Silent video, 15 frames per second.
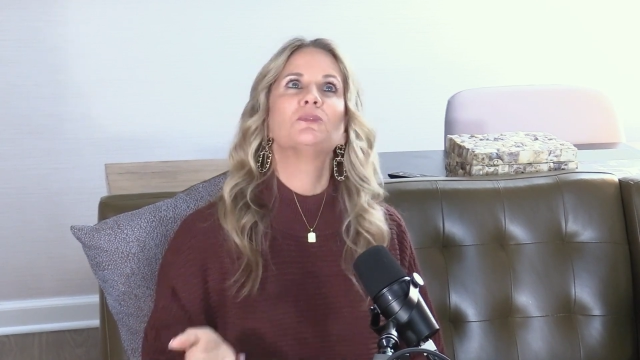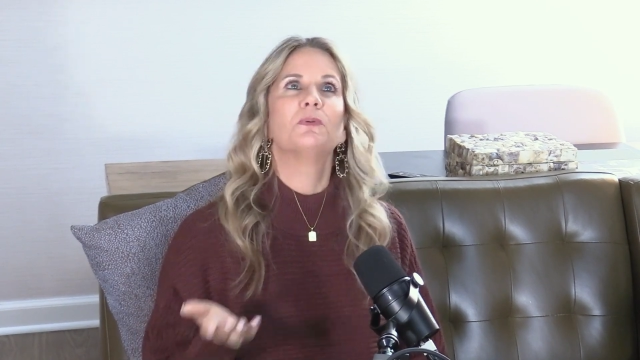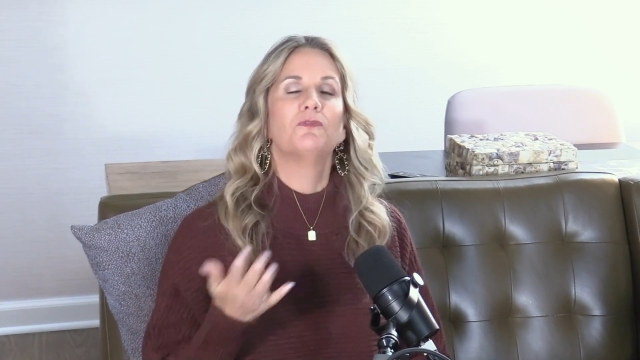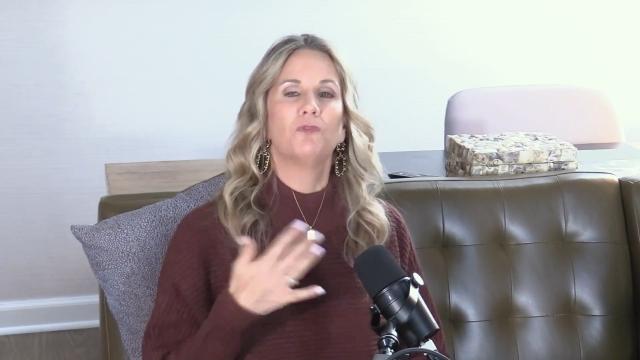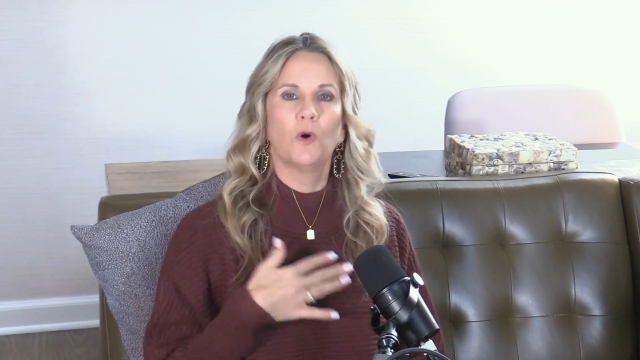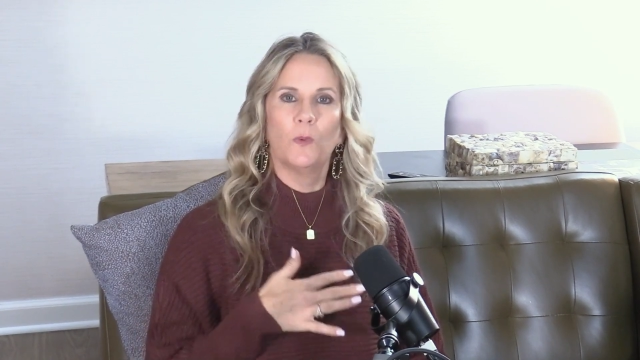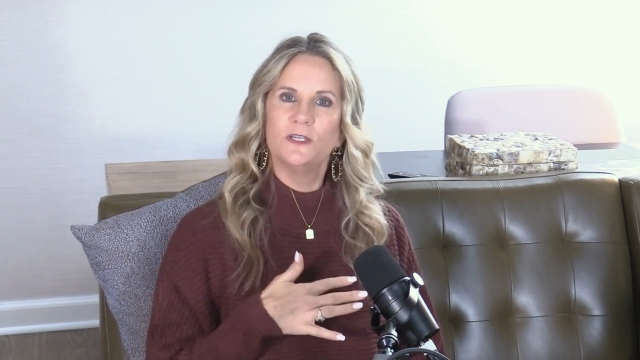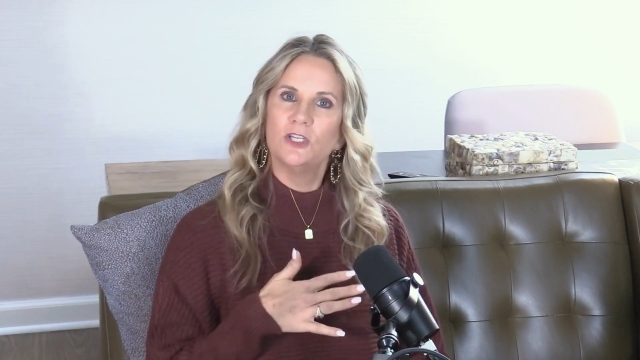
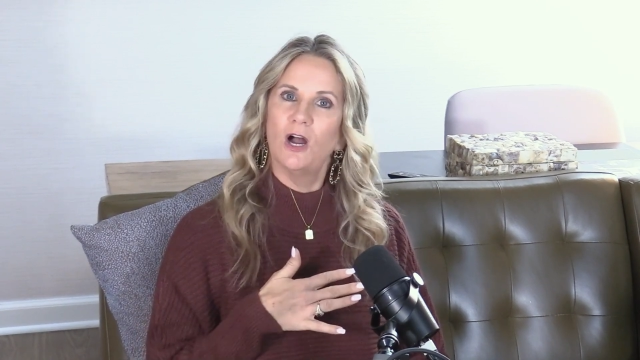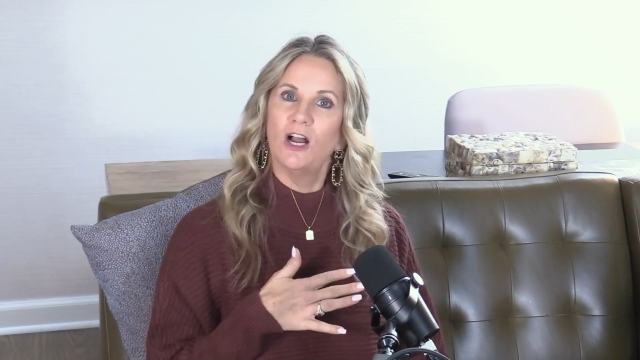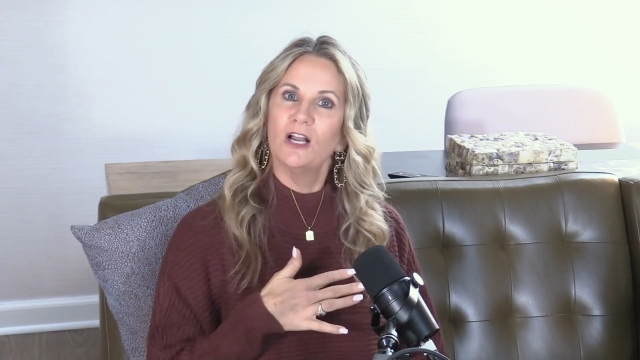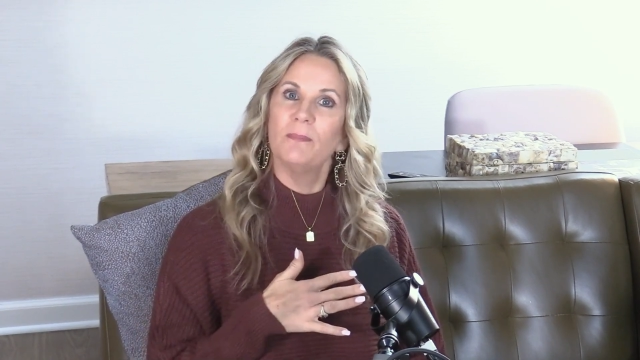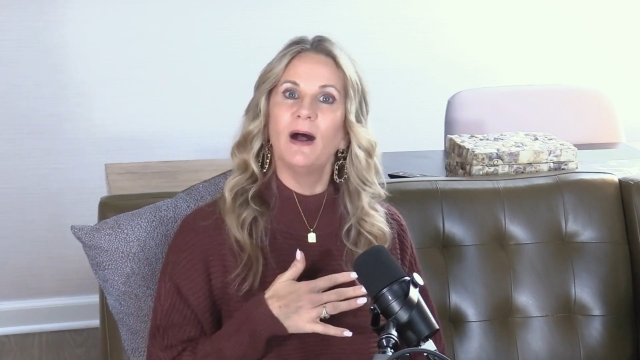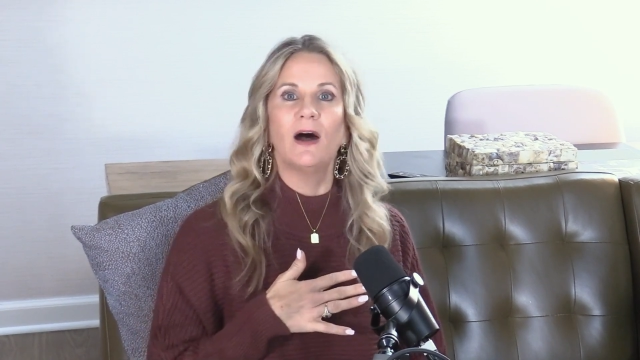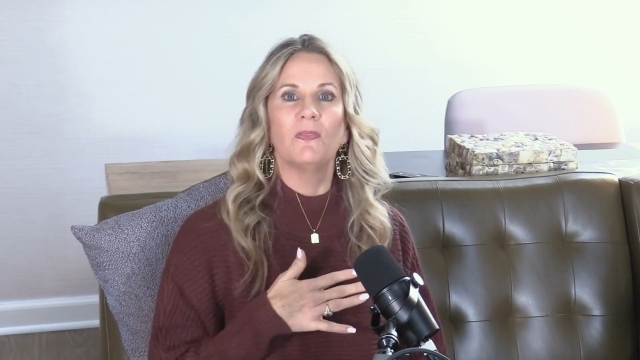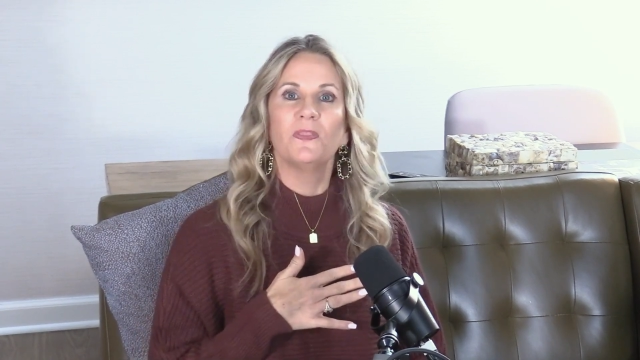before we talk
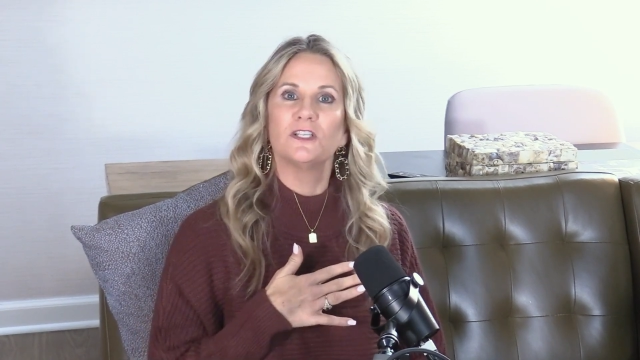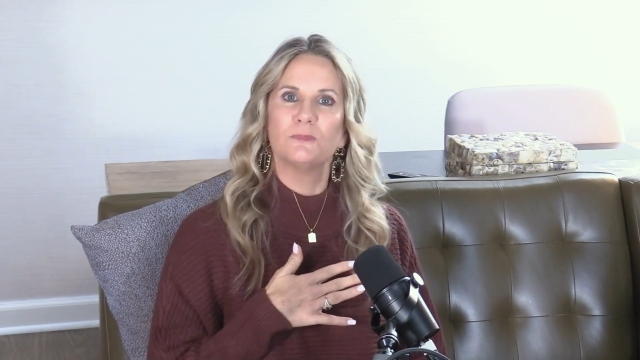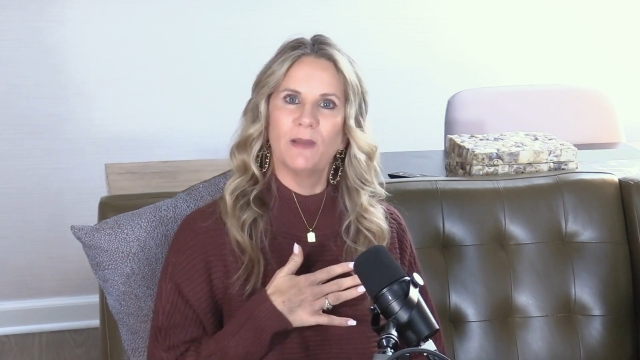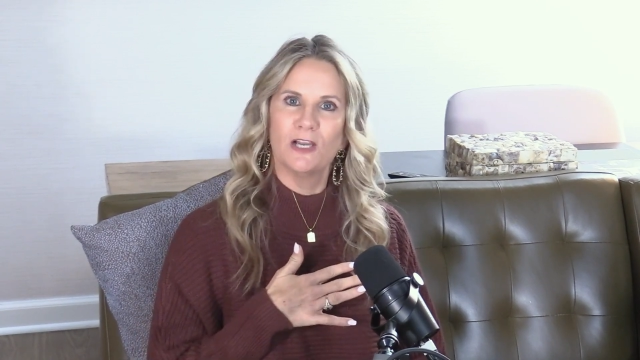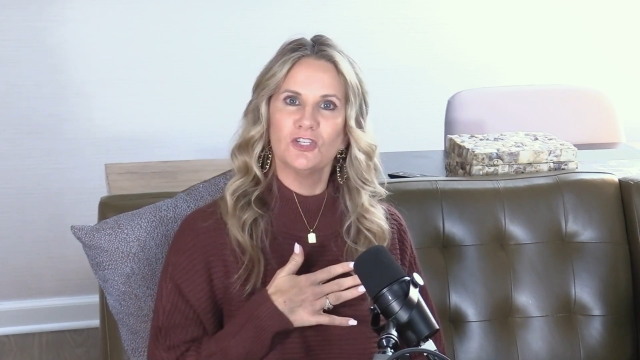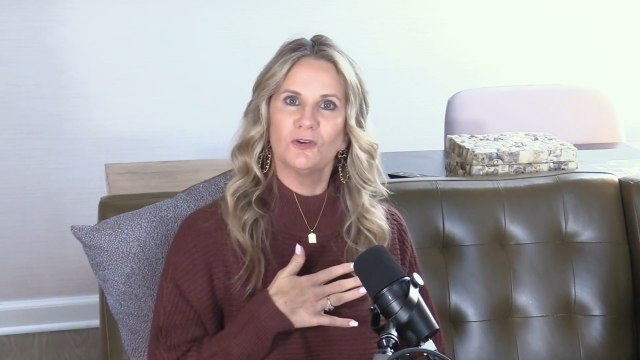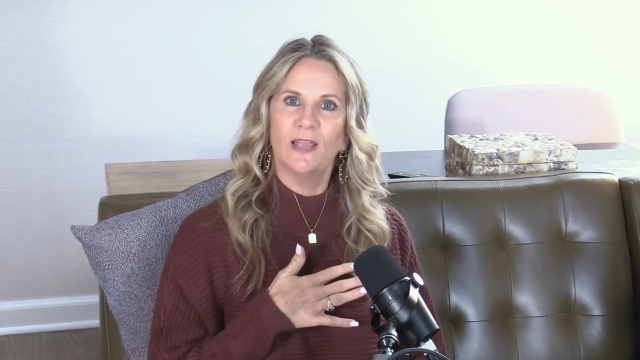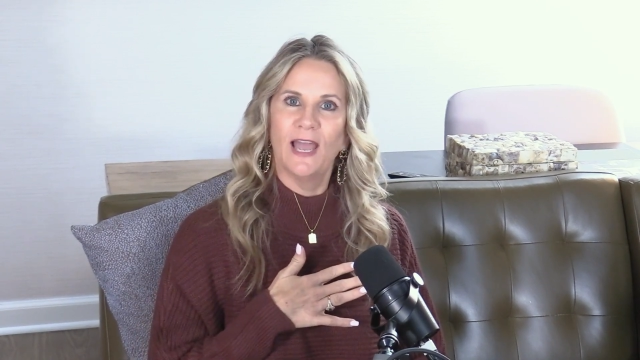about the
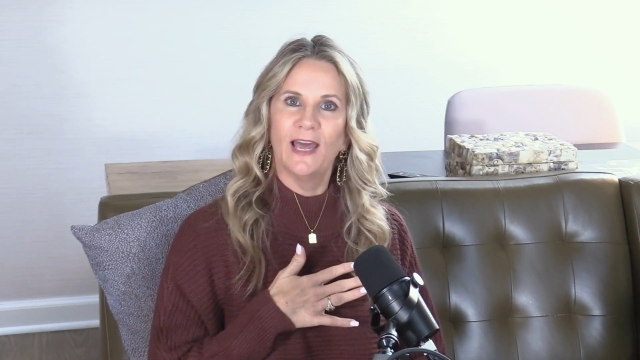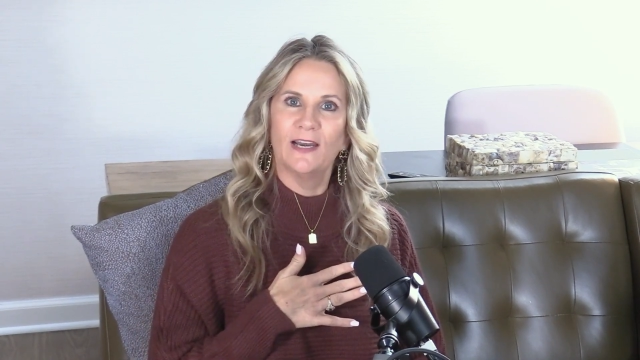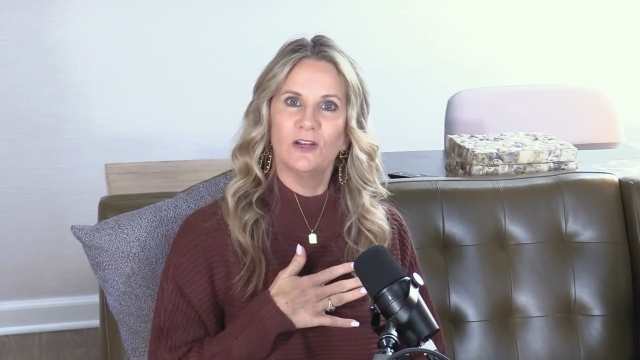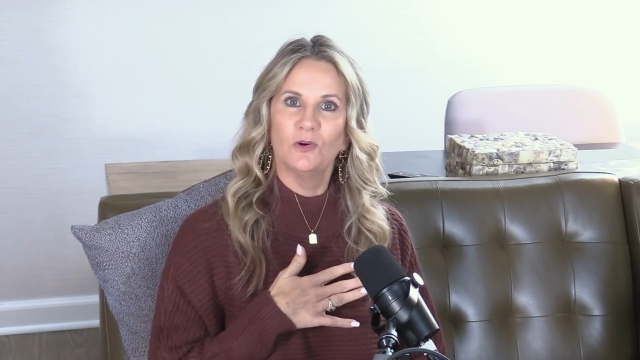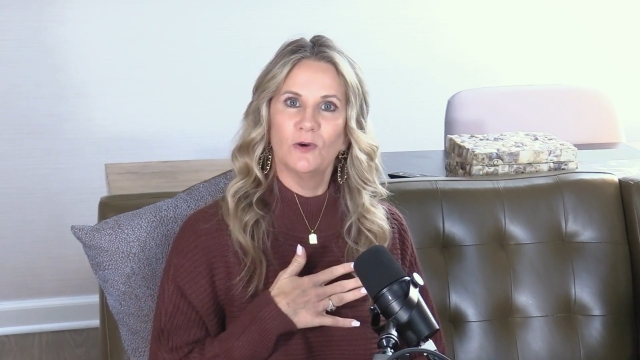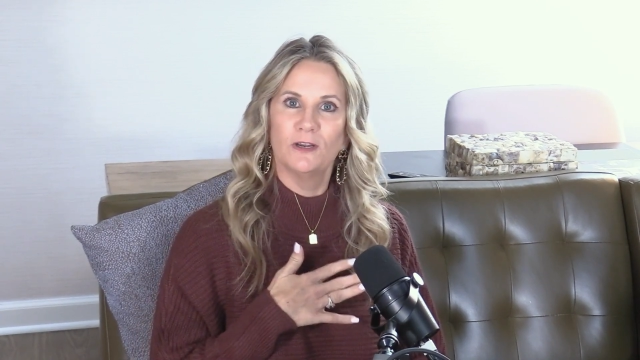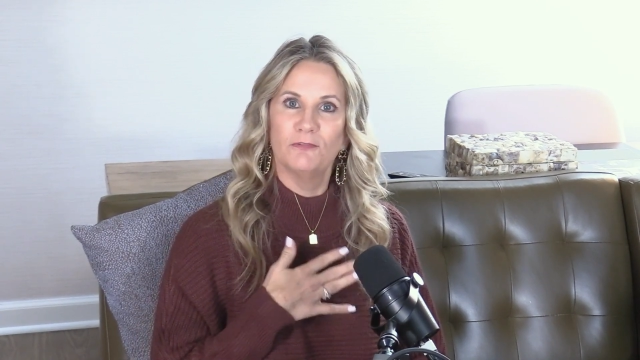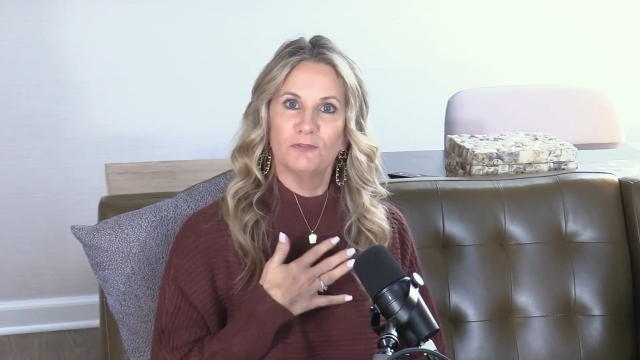special
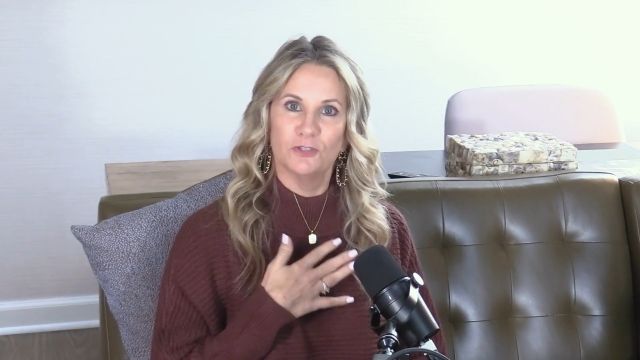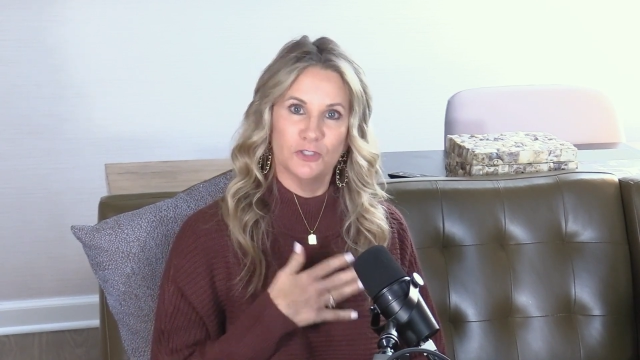category for